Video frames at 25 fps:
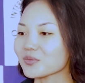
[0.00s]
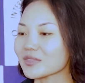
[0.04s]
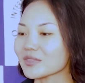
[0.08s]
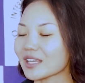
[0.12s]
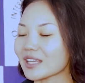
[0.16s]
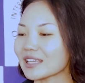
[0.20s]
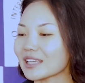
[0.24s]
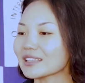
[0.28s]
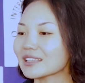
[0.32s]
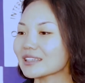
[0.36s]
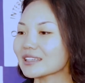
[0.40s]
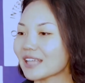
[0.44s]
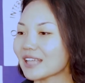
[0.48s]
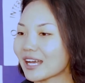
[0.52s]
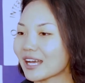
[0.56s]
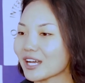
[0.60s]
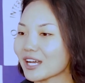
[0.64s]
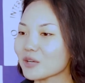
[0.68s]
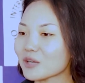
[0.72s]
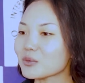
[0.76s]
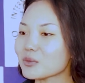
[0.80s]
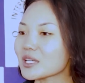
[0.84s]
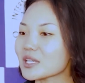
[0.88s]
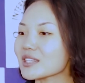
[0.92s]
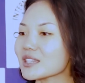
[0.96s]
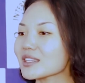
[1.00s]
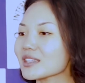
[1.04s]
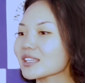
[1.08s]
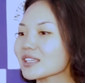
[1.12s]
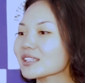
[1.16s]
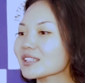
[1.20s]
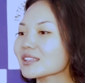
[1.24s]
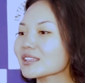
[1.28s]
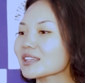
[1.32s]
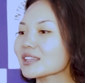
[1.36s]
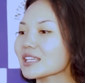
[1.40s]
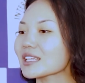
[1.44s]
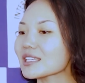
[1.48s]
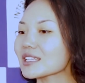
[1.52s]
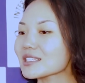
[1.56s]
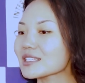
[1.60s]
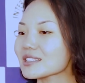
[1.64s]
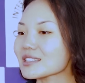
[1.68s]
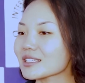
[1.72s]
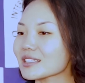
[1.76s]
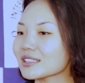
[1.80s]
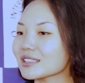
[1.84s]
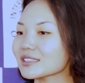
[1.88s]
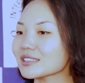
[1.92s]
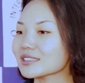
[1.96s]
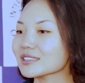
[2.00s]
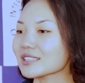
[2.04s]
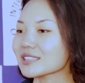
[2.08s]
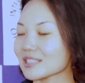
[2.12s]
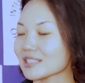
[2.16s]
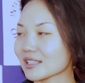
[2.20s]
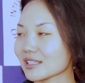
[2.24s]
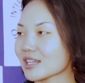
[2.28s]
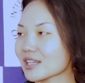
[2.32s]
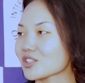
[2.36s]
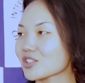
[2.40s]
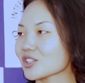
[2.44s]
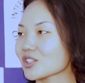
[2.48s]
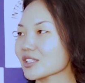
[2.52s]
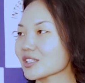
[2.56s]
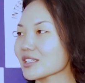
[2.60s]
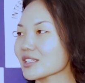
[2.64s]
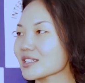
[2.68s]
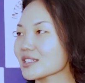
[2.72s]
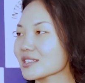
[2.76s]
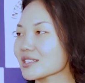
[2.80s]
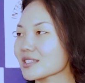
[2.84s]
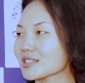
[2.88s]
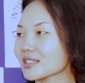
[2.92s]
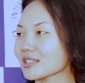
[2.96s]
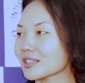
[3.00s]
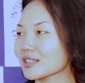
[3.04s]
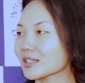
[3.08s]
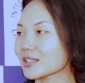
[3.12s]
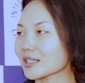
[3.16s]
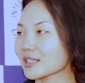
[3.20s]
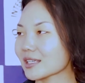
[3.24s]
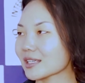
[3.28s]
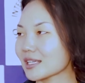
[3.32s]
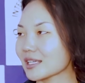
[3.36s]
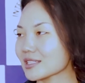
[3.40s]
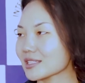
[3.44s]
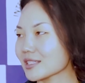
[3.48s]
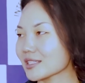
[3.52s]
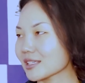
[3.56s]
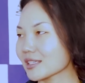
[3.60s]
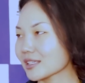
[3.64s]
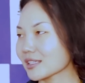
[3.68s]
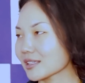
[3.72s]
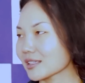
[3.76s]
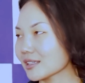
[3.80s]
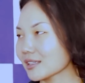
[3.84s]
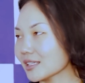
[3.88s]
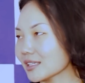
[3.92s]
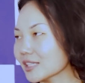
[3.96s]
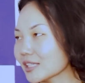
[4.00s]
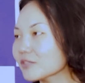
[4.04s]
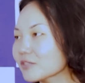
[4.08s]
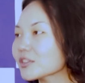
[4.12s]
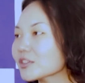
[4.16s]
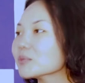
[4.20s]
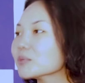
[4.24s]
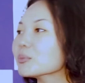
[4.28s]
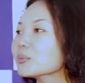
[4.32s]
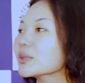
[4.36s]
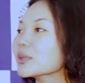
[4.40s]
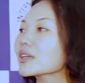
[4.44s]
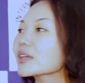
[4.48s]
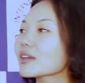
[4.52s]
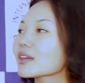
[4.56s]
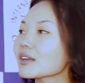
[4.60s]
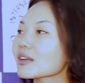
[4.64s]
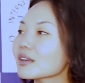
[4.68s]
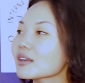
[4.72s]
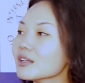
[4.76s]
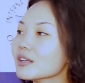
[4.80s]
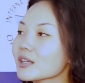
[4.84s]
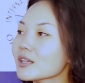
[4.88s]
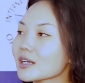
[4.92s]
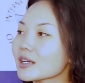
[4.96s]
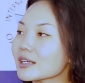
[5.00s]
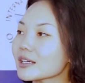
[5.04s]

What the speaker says: And now I think this discussion is getting even bigger